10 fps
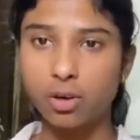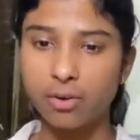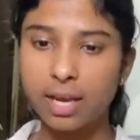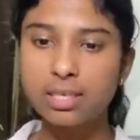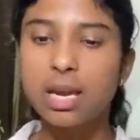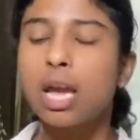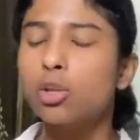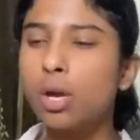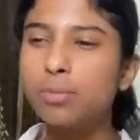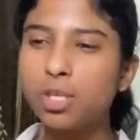correct?
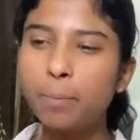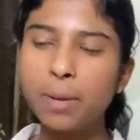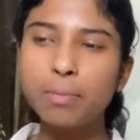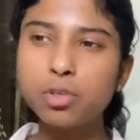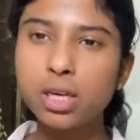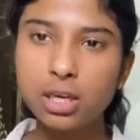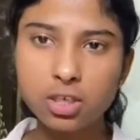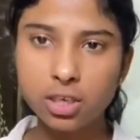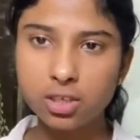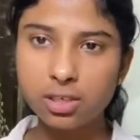So whenever you talk about English
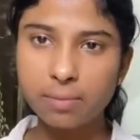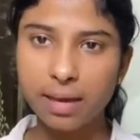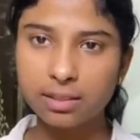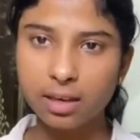teacher, we will